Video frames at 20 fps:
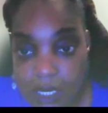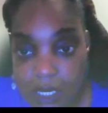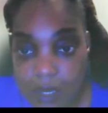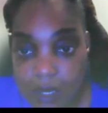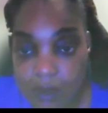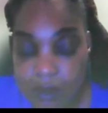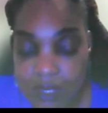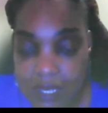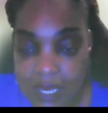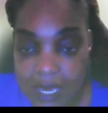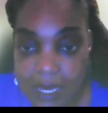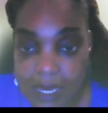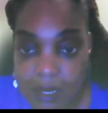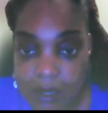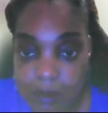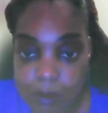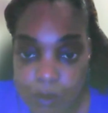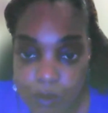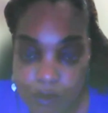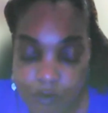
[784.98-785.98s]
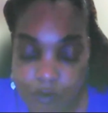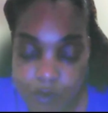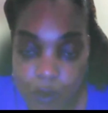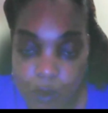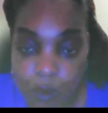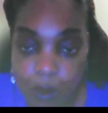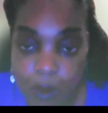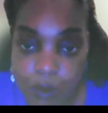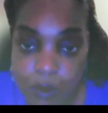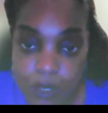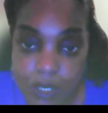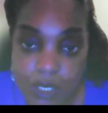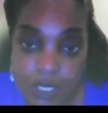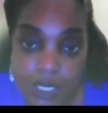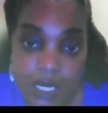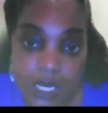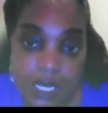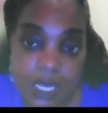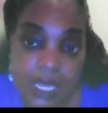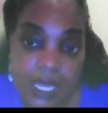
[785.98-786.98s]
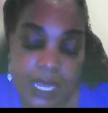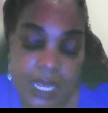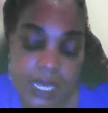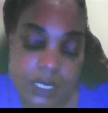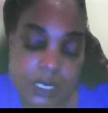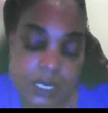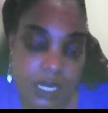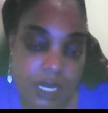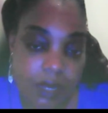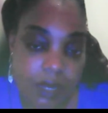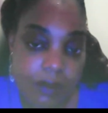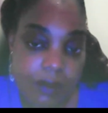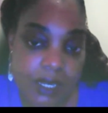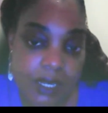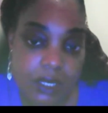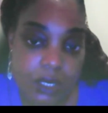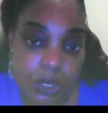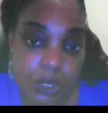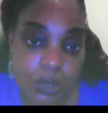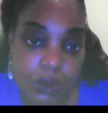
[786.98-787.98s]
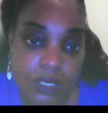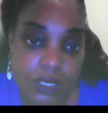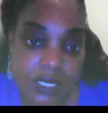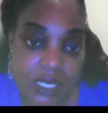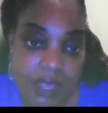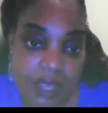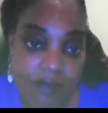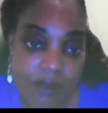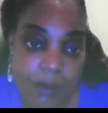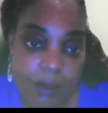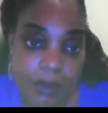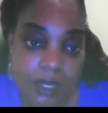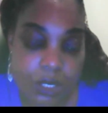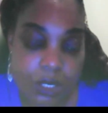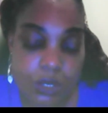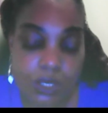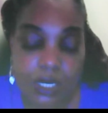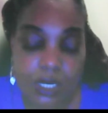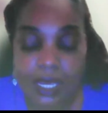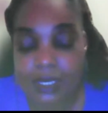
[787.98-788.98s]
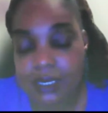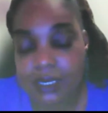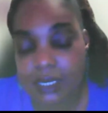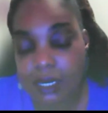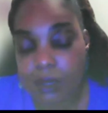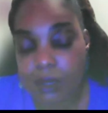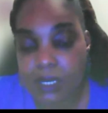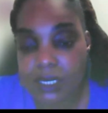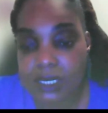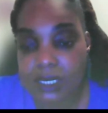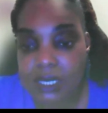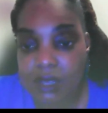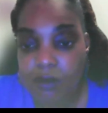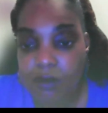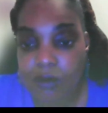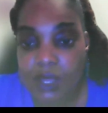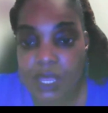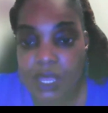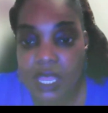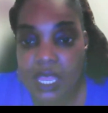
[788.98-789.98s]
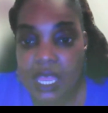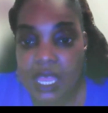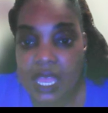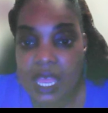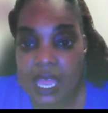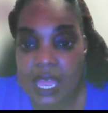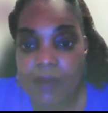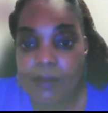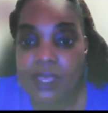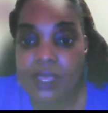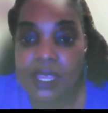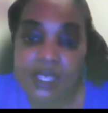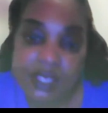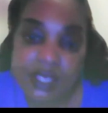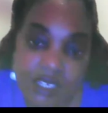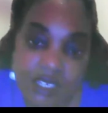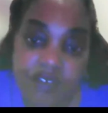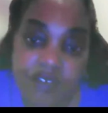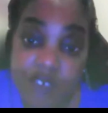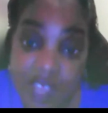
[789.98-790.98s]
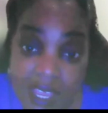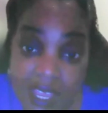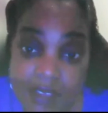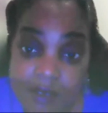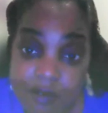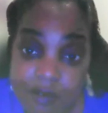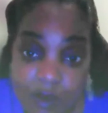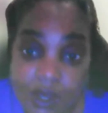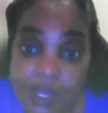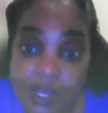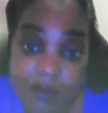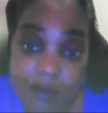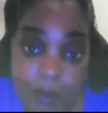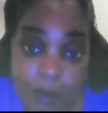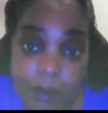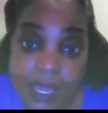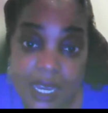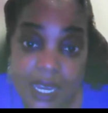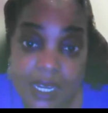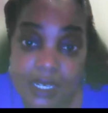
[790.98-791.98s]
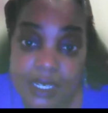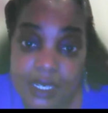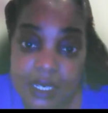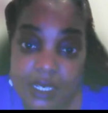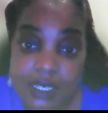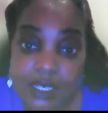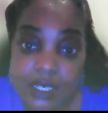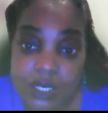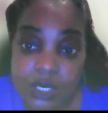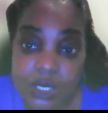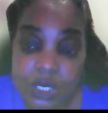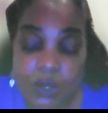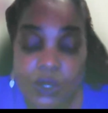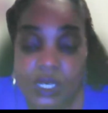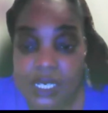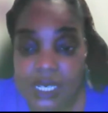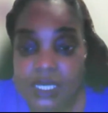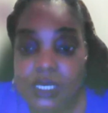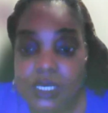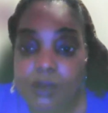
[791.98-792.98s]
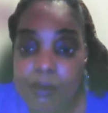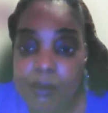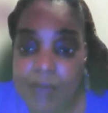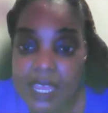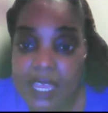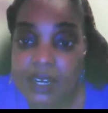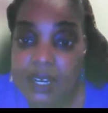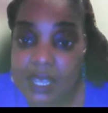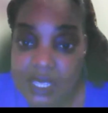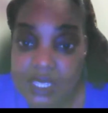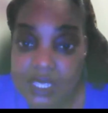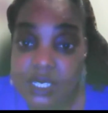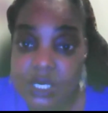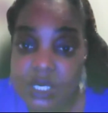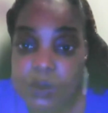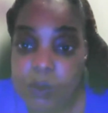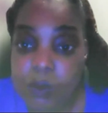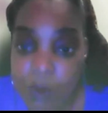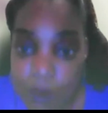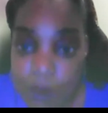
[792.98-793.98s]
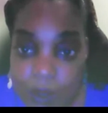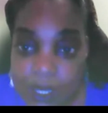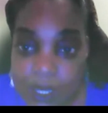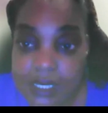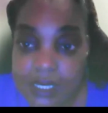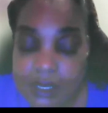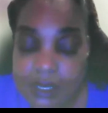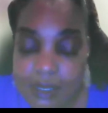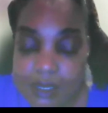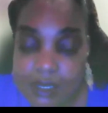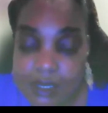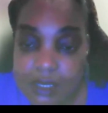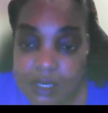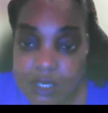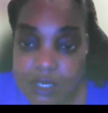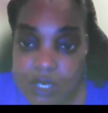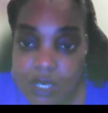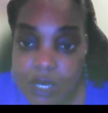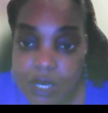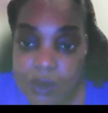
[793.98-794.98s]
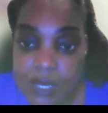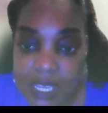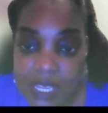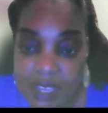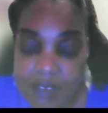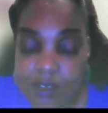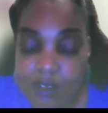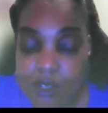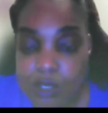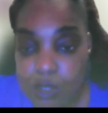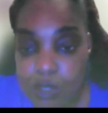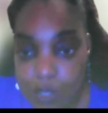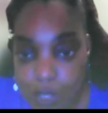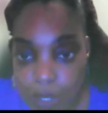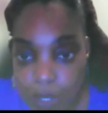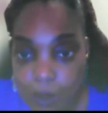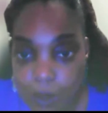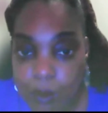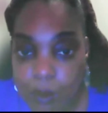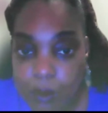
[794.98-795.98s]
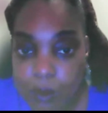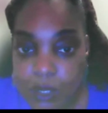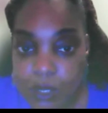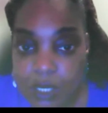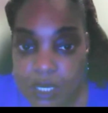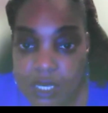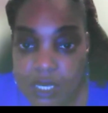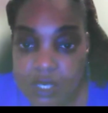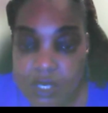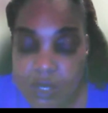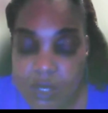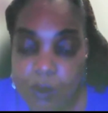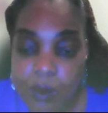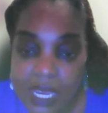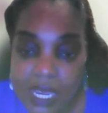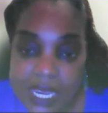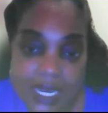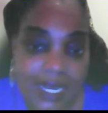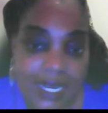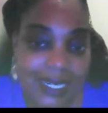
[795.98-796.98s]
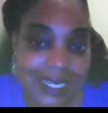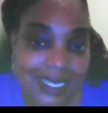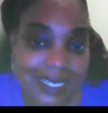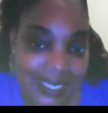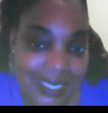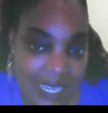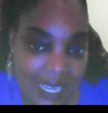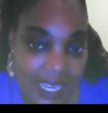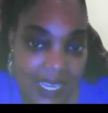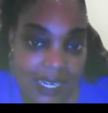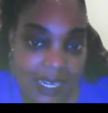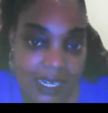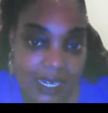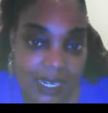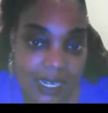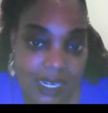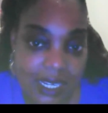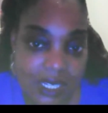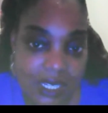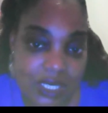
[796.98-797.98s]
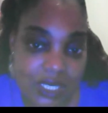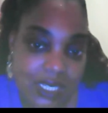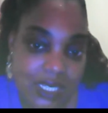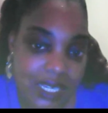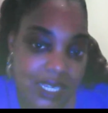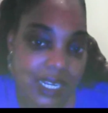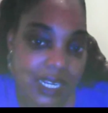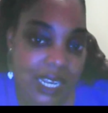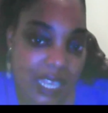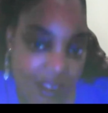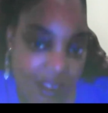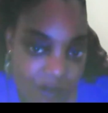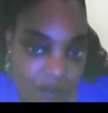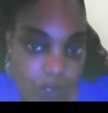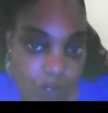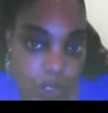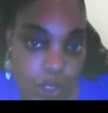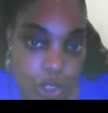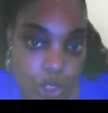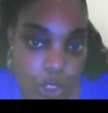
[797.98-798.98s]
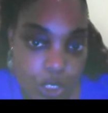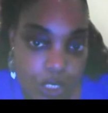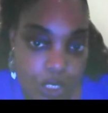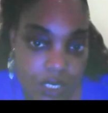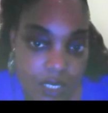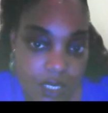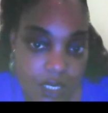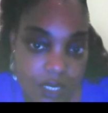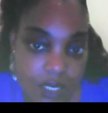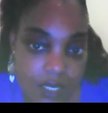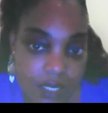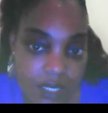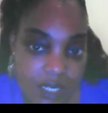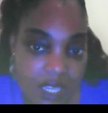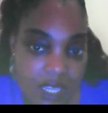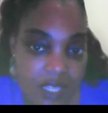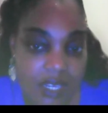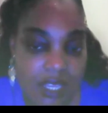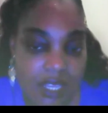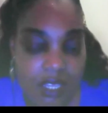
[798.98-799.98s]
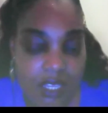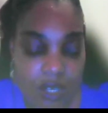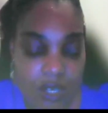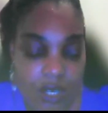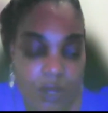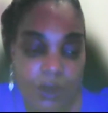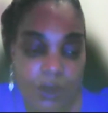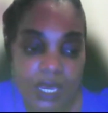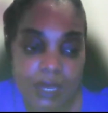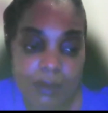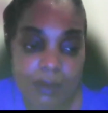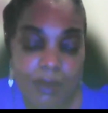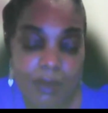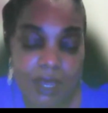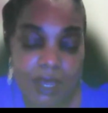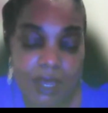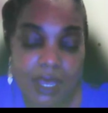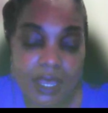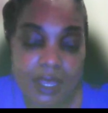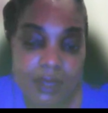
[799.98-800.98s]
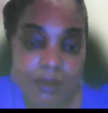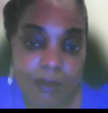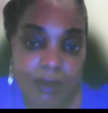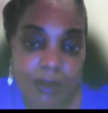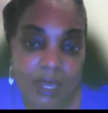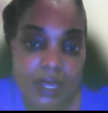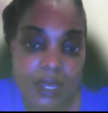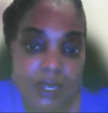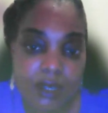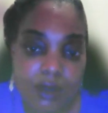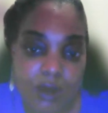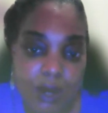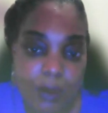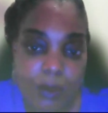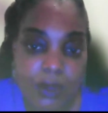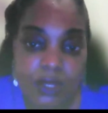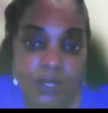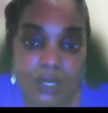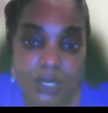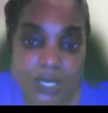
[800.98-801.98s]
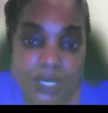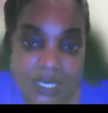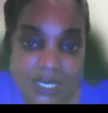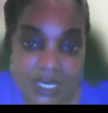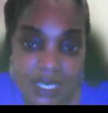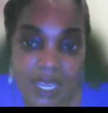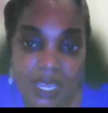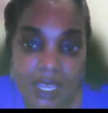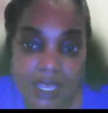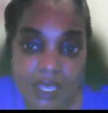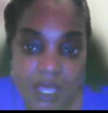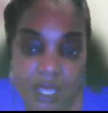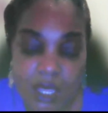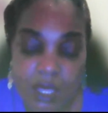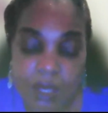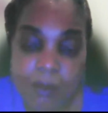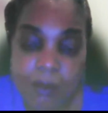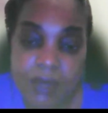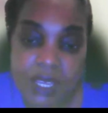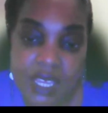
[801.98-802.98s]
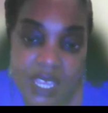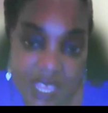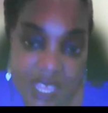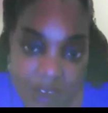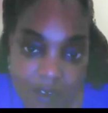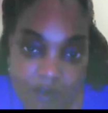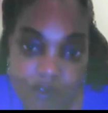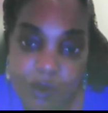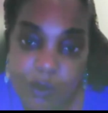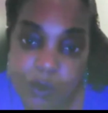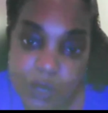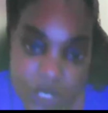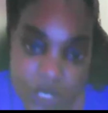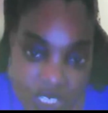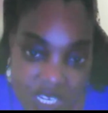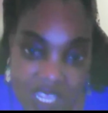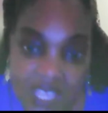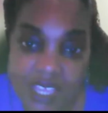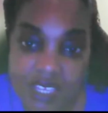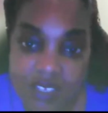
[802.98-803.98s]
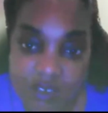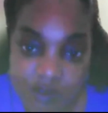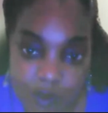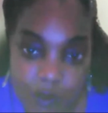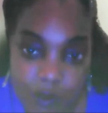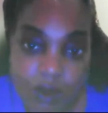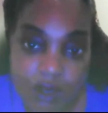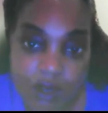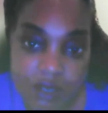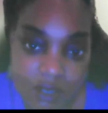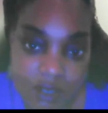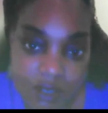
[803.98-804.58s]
of that and move forward and to keep me in District 7. But I said to myself, I'm in this fight for everybody. So it doesn't matter at this point, even though the way they designed it is to get leverage. And that, and my grandmother used to say, be careful what you ask for.